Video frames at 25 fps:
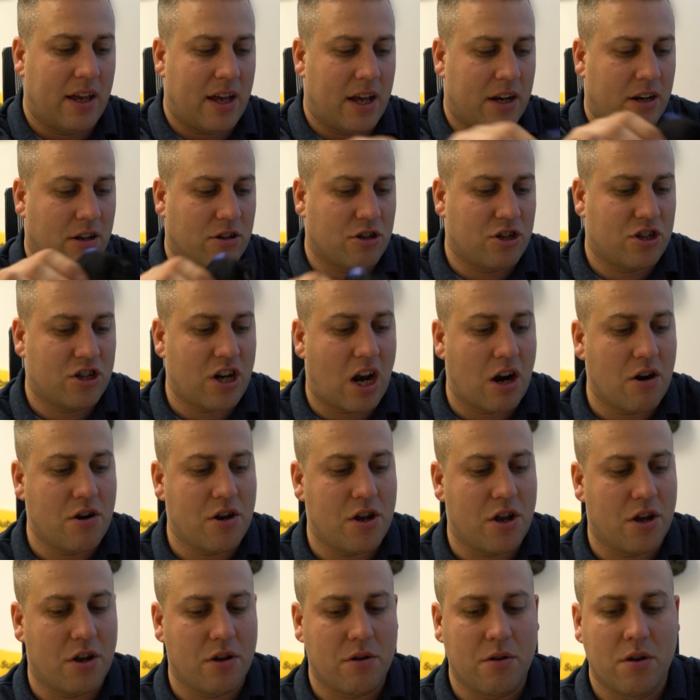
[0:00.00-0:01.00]
and I'll show
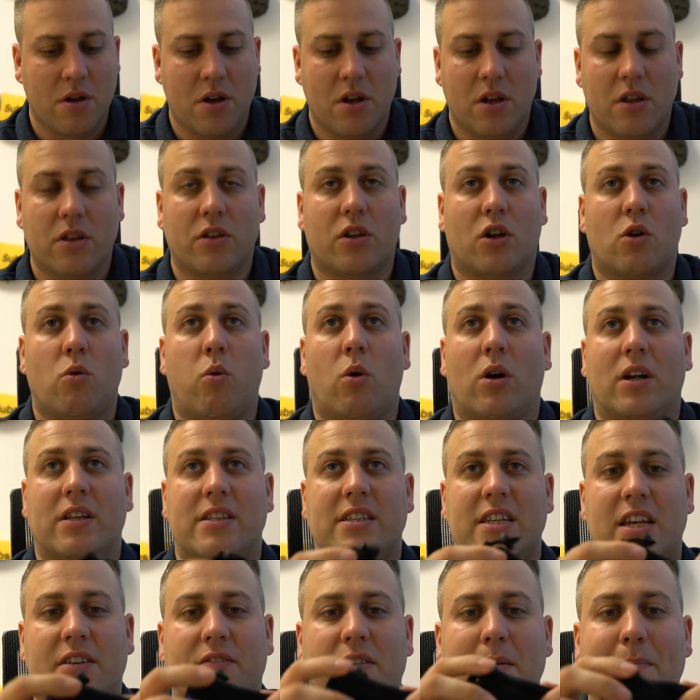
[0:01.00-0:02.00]
you the
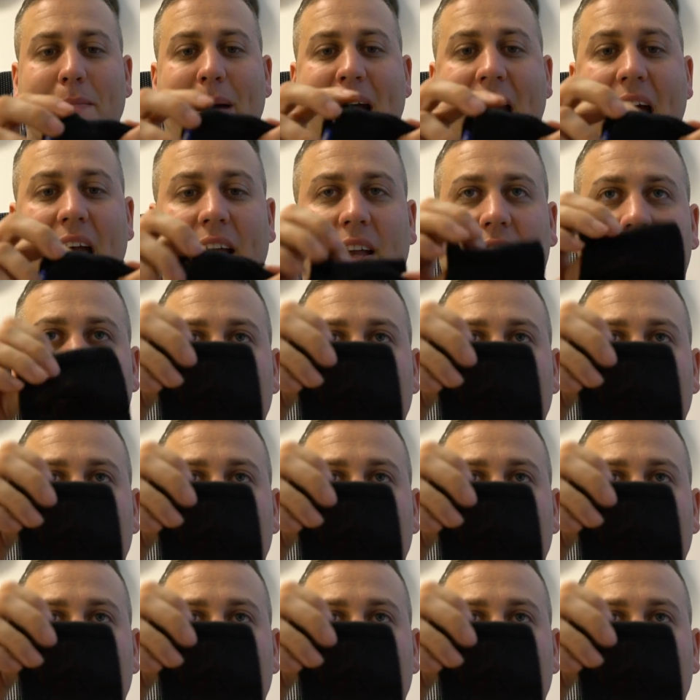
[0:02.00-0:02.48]
quality of the bag that